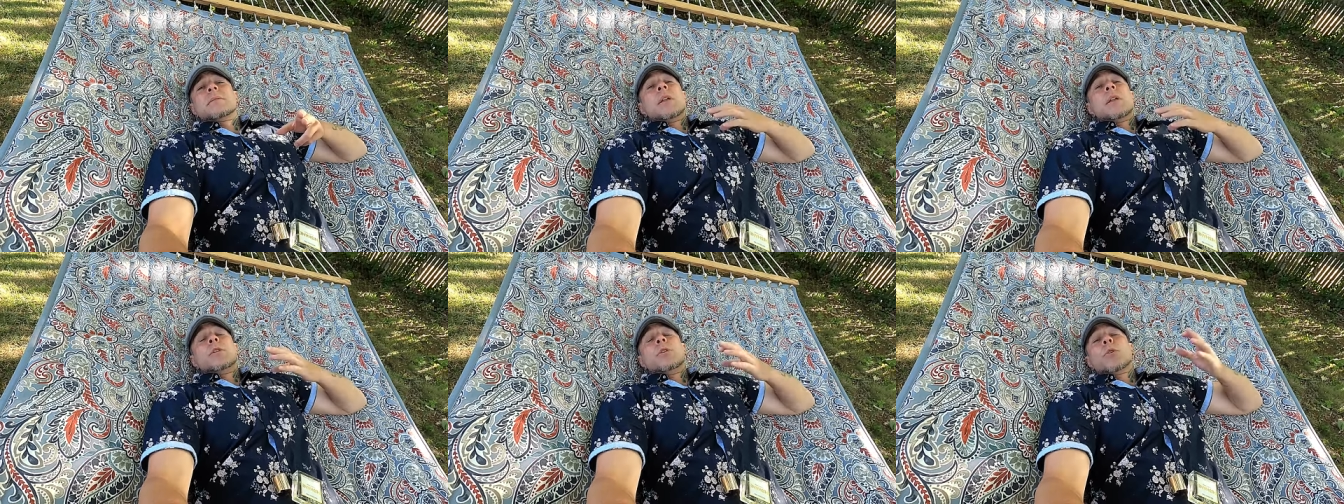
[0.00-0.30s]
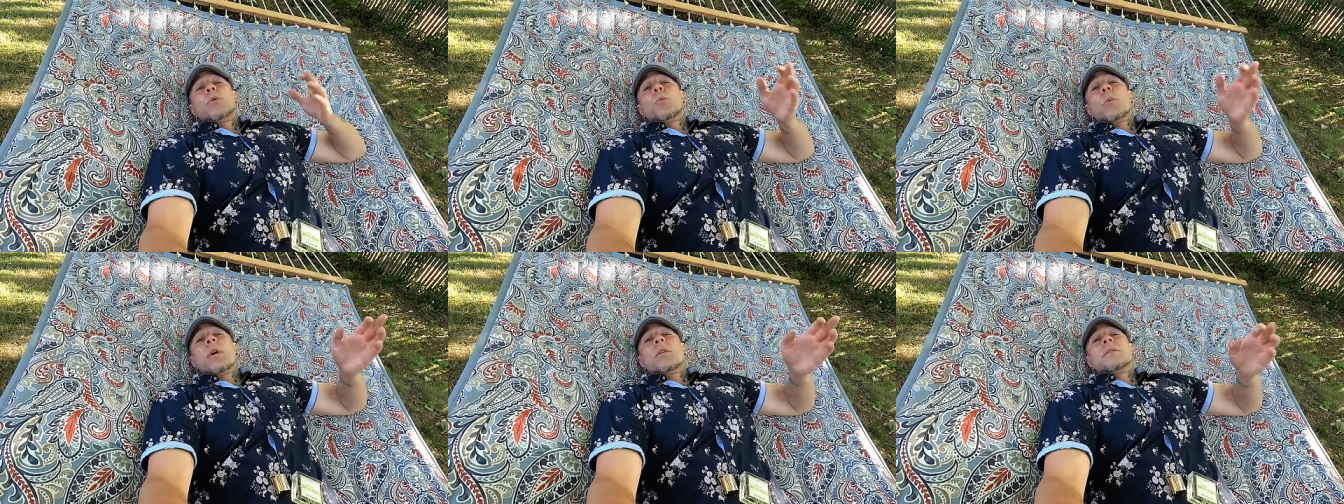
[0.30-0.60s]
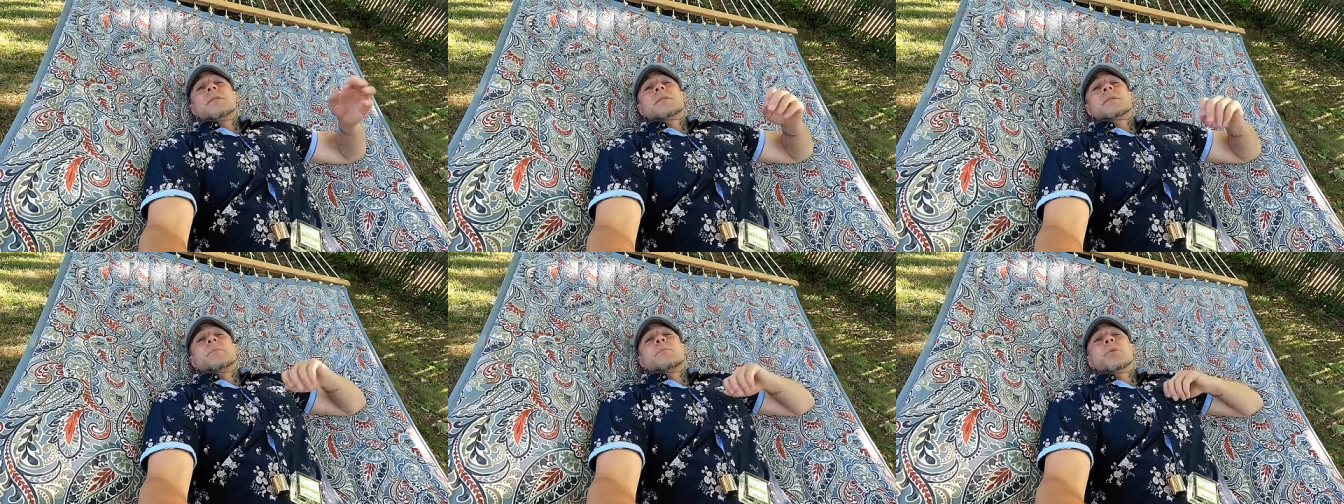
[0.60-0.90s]
and you're
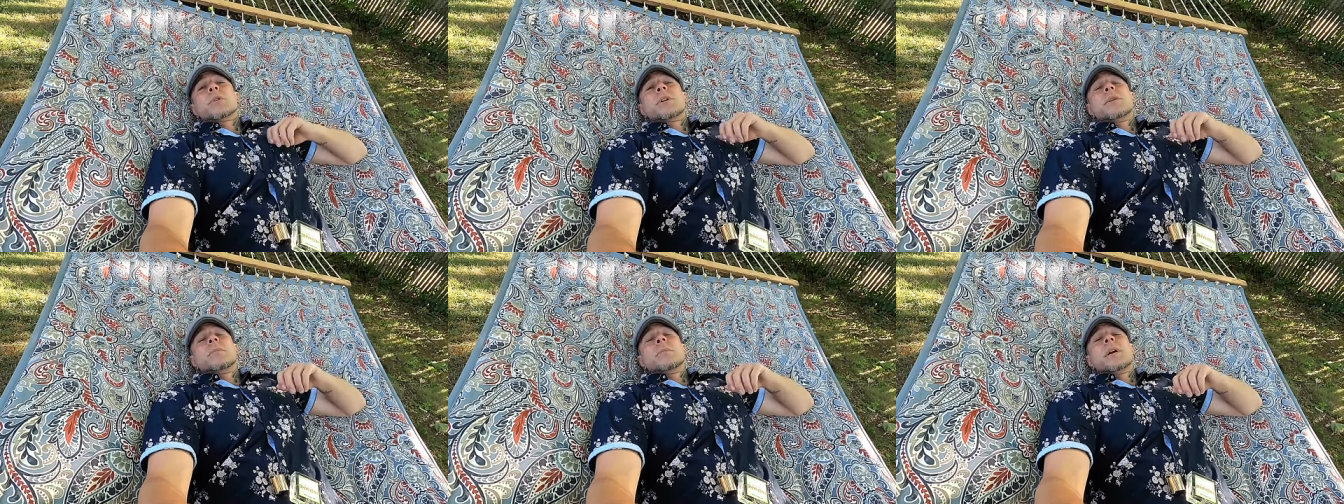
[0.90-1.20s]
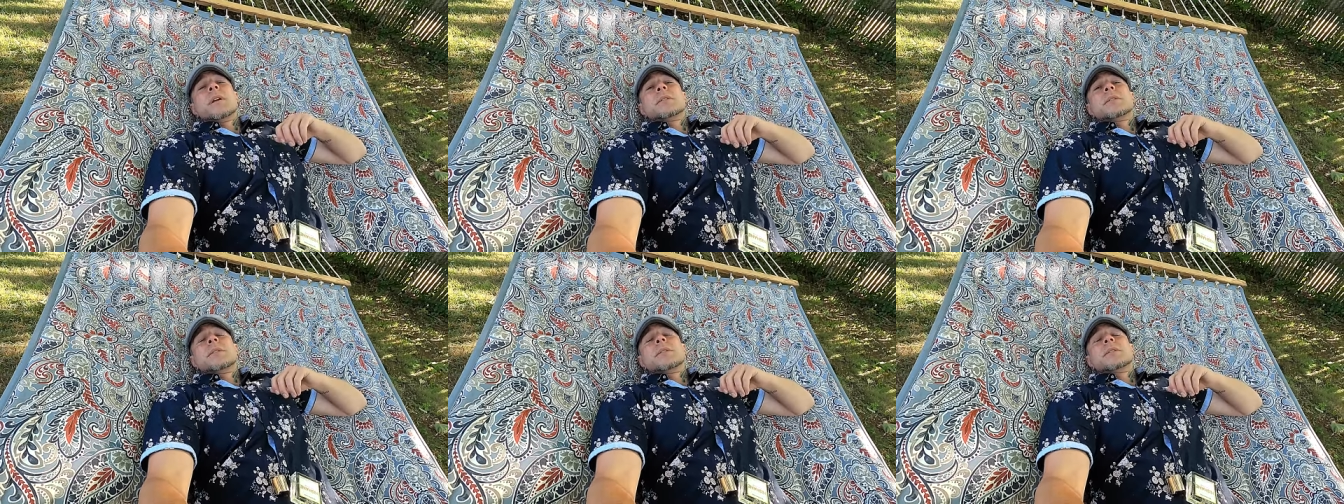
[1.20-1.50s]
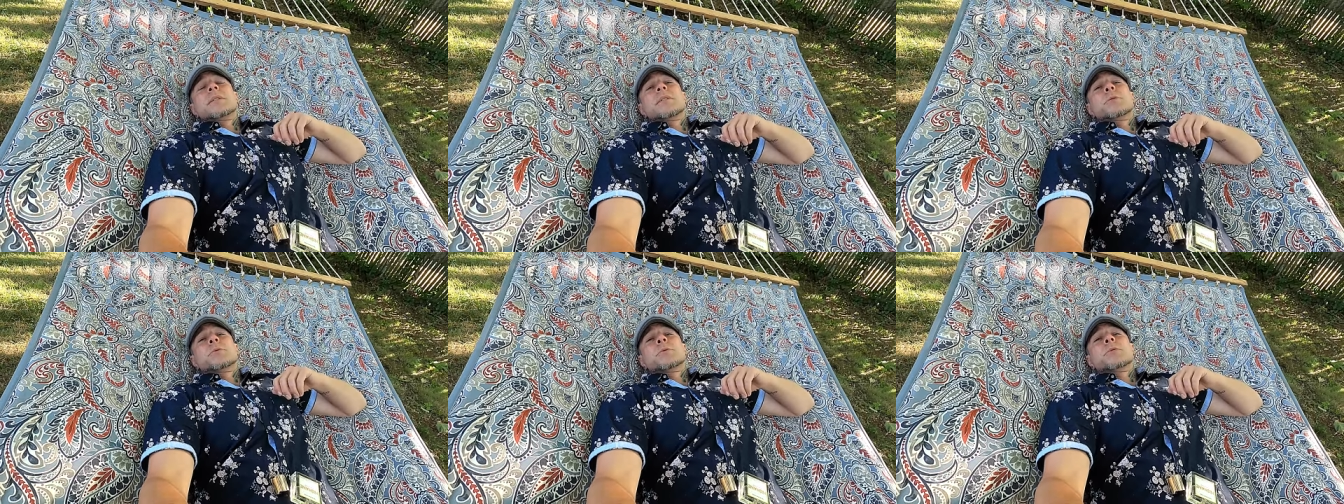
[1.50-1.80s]
wearing some pretty
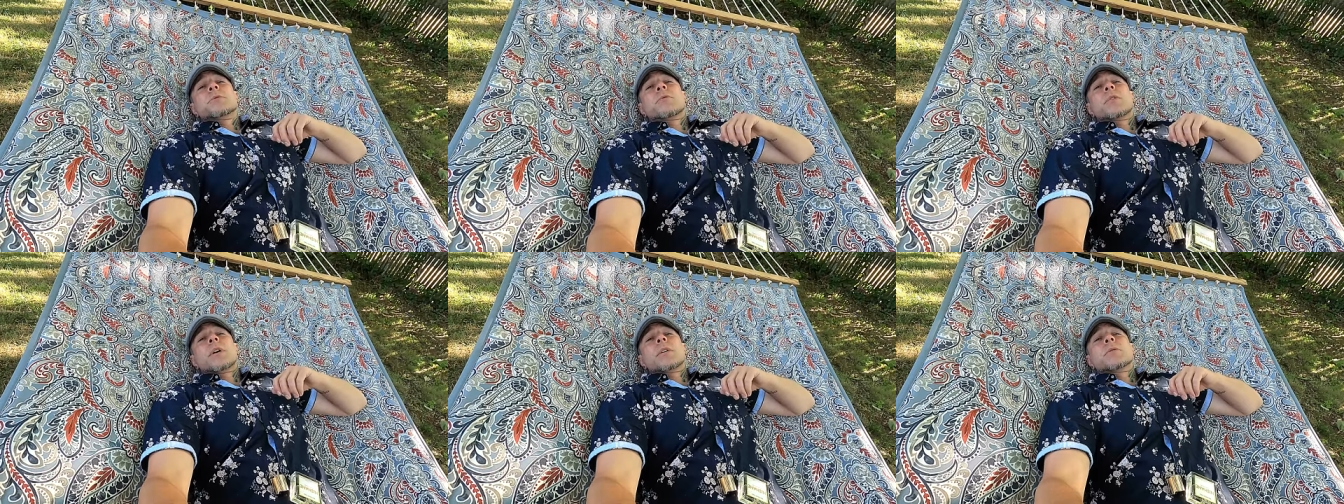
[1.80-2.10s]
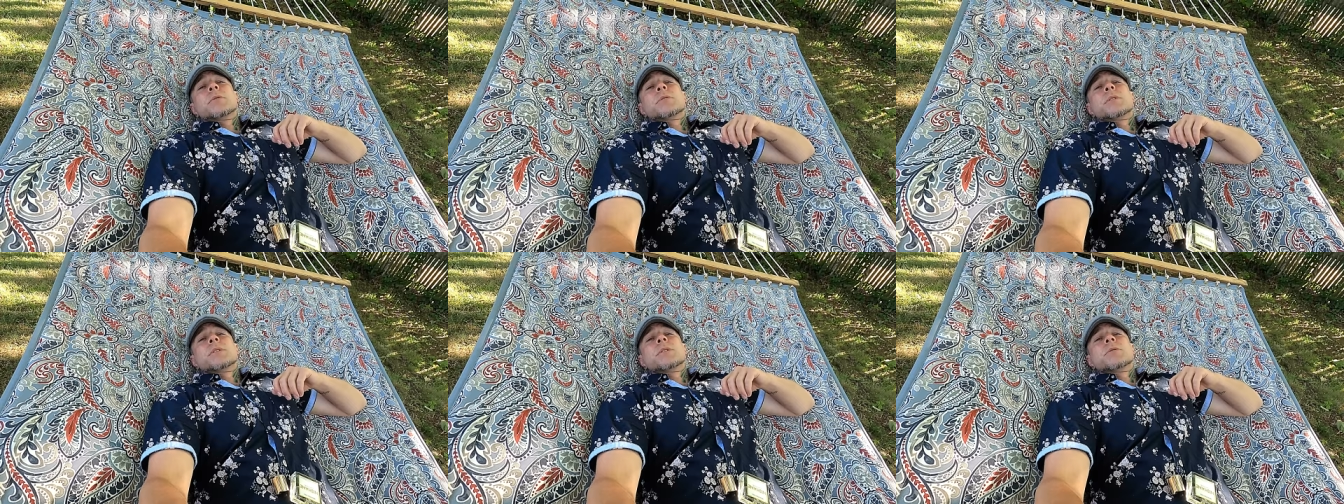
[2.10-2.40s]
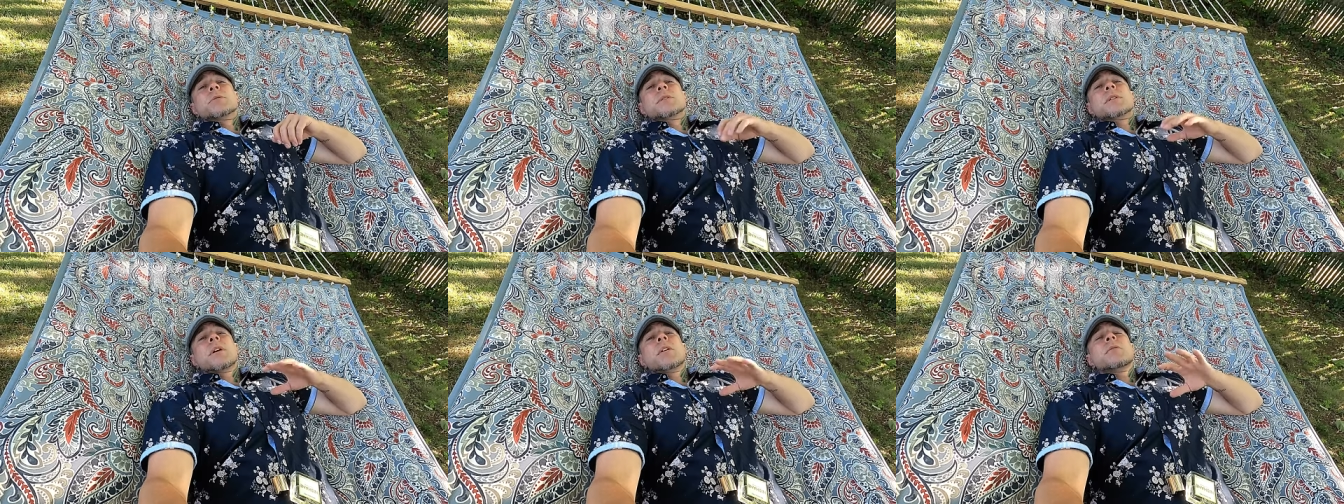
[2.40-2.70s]
amazing citrus fragrances
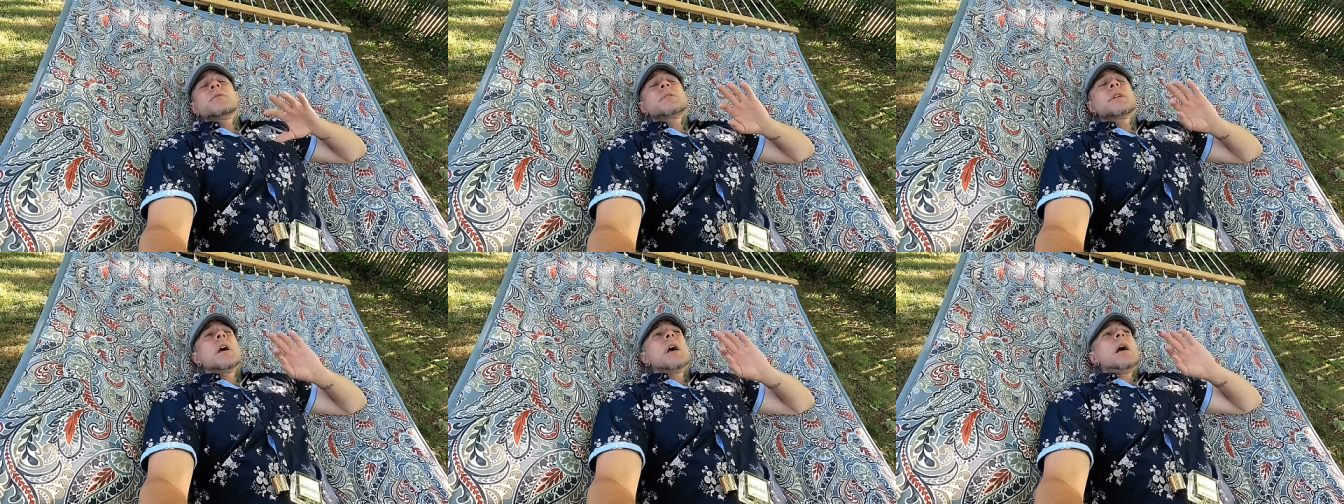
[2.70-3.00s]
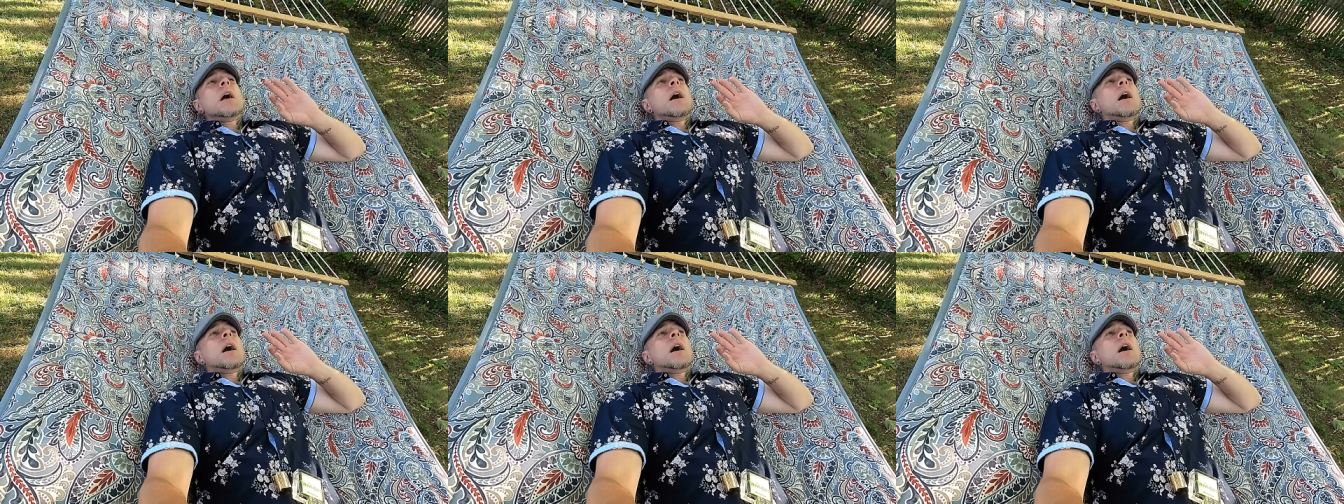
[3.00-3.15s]
yourselves.